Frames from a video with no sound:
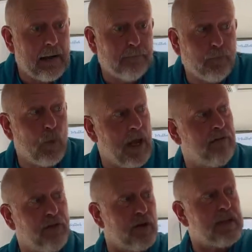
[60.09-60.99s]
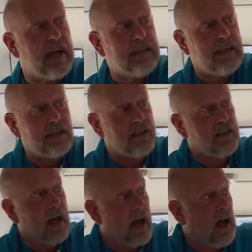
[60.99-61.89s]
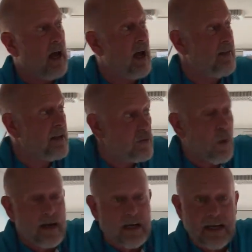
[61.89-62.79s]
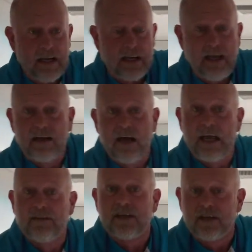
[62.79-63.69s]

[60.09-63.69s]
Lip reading: We have first aid kits. There's one here and I have another